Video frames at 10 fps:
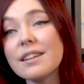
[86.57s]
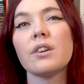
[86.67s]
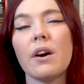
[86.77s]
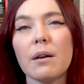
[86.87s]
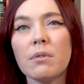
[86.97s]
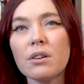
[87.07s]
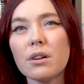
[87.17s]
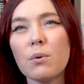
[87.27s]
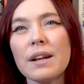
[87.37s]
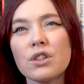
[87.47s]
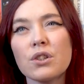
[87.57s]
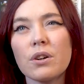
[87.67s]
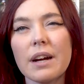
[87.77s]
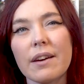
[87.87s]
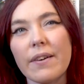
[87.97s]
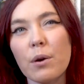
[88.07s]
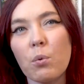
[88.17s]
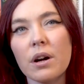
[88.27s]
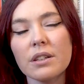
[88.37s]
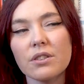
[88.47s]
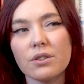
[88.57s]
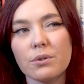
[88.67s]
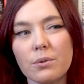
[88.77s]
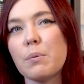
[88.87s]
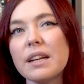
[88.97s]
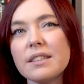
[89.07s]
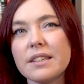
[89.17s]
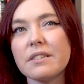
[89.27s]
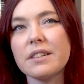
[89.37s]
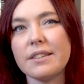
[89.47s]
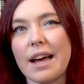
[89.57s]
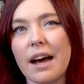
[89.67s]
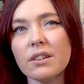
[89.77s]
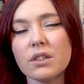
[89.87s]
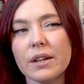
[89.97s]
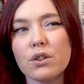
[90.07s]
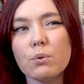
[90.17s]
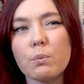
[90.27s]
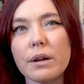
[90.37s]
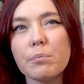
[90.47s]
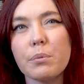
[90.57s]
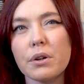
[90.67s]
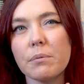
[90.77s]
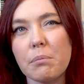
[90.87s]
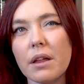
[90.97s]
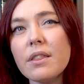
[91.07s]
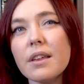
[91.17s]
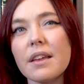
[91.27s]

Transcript: So I'm not quite sure if I want to spread series out, so I do 1 book a month,